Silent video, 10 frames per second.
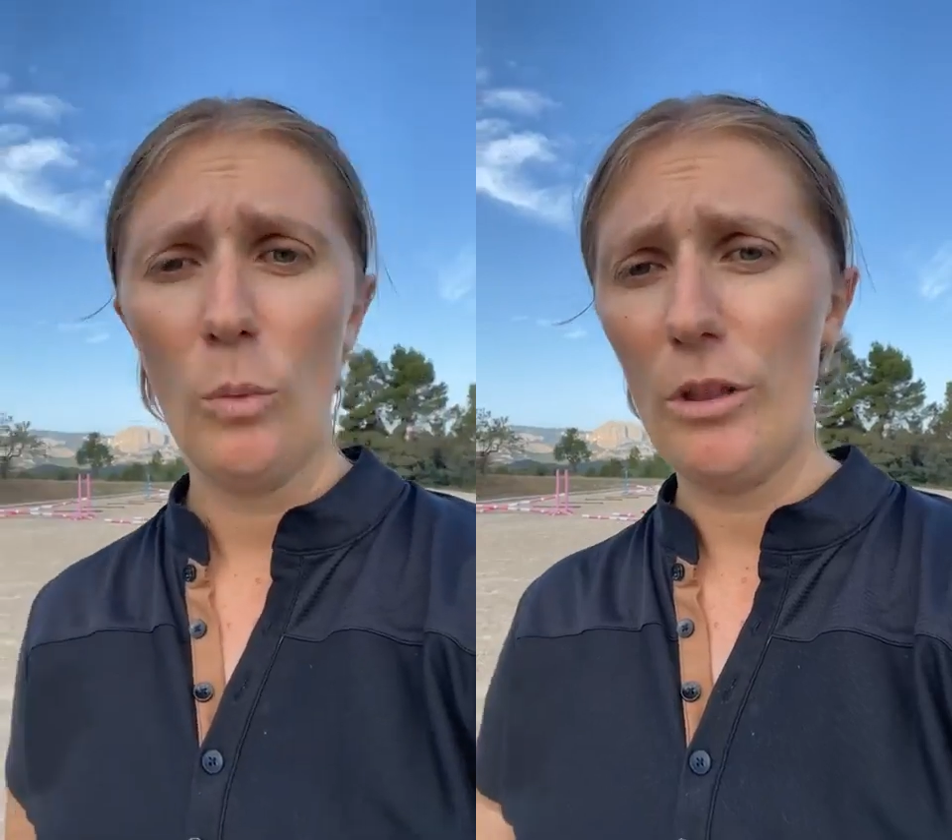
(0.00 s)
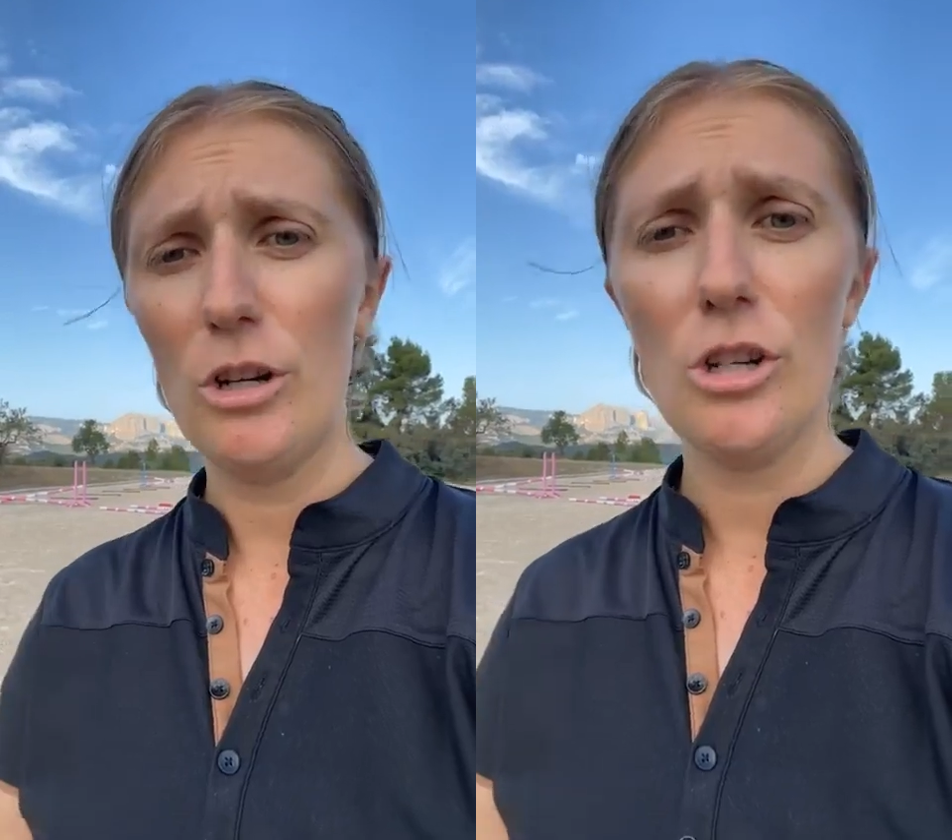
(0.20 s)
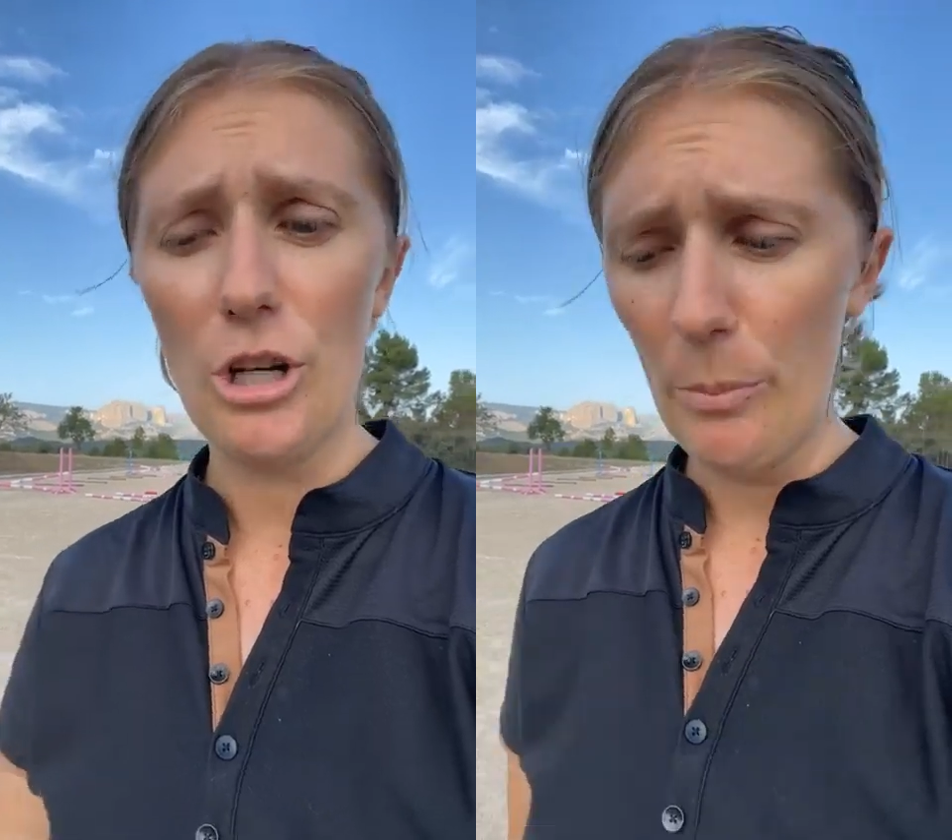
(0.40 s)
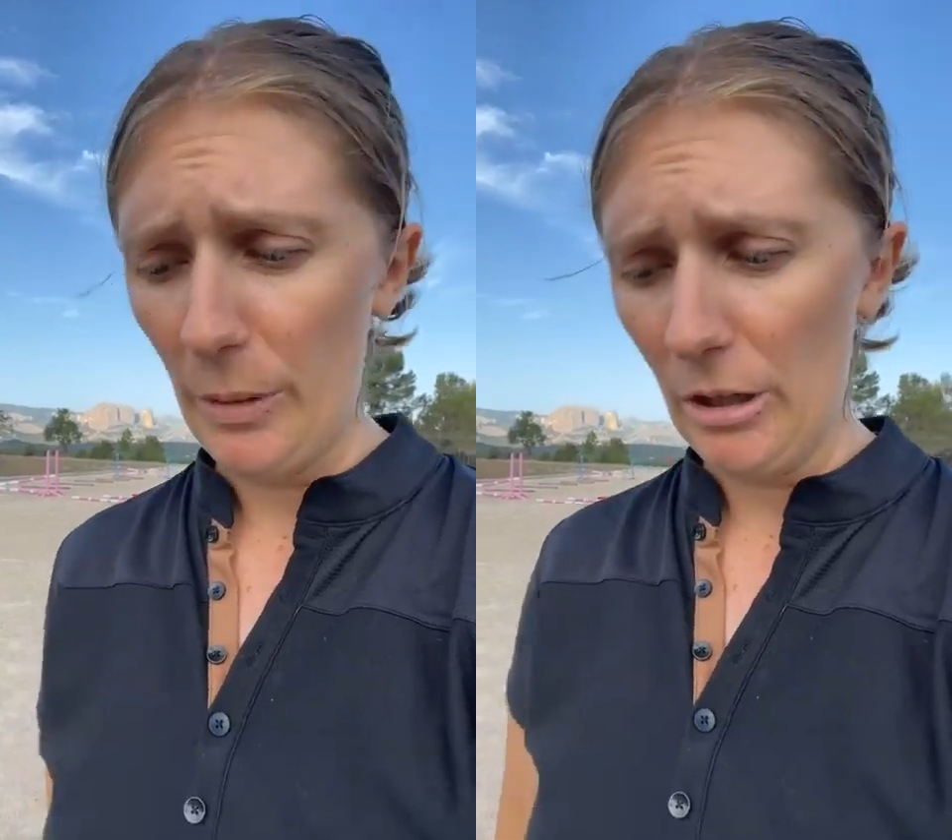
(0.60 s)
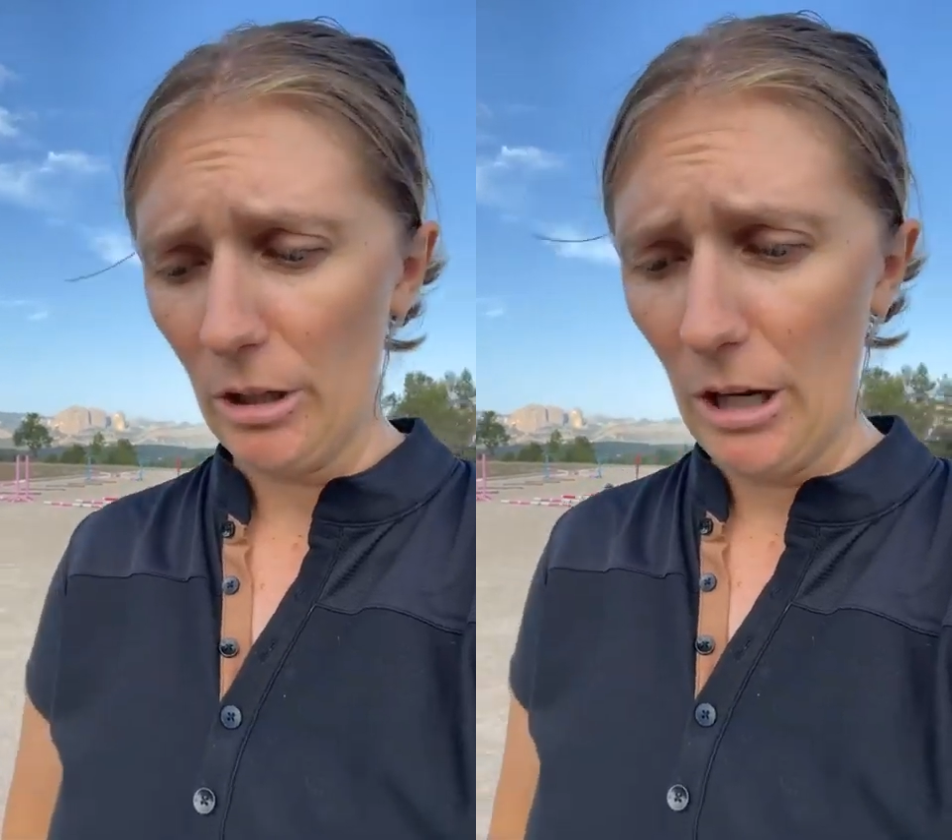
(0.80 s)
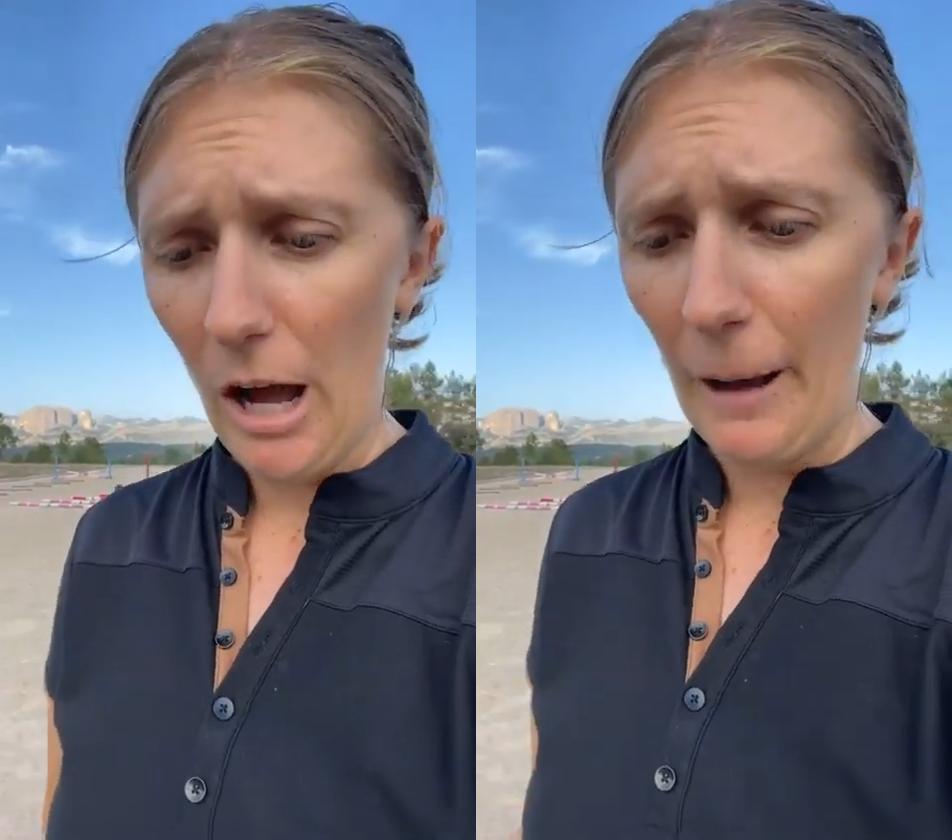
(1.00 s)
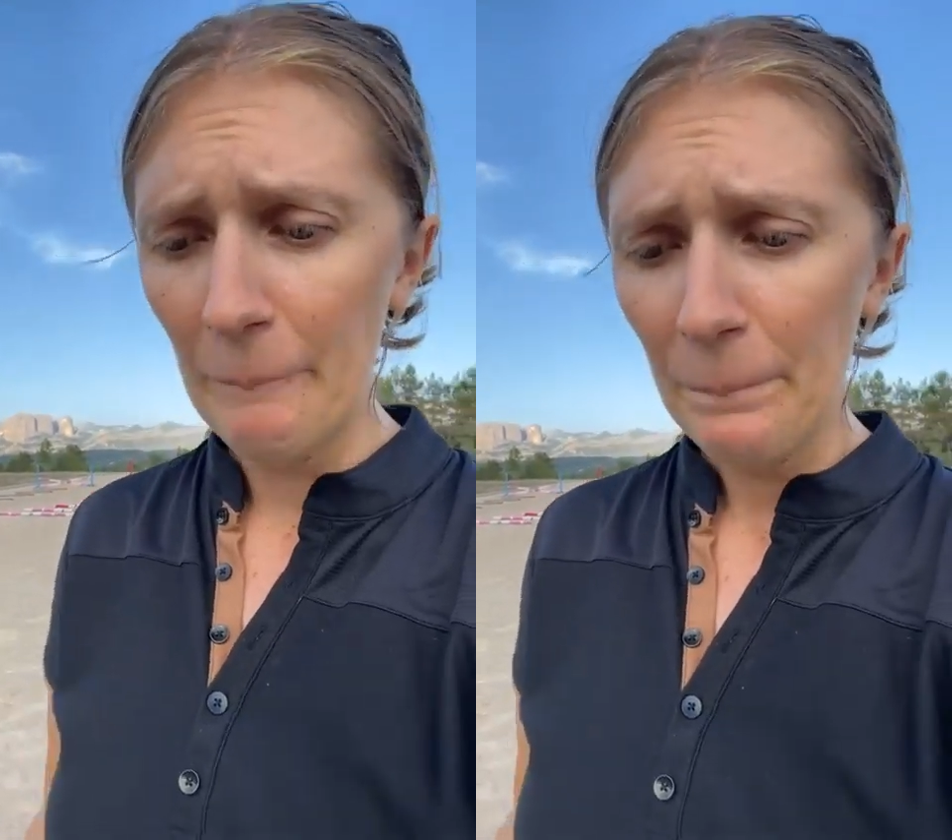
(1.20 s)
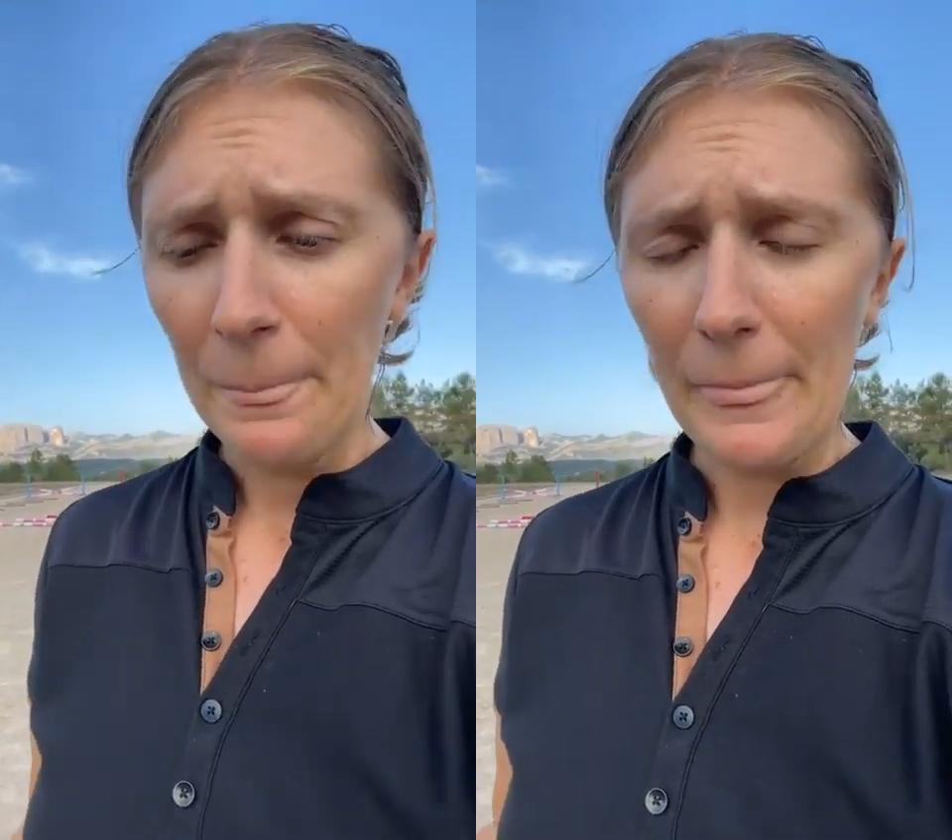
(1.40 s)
whether you're jumping or not.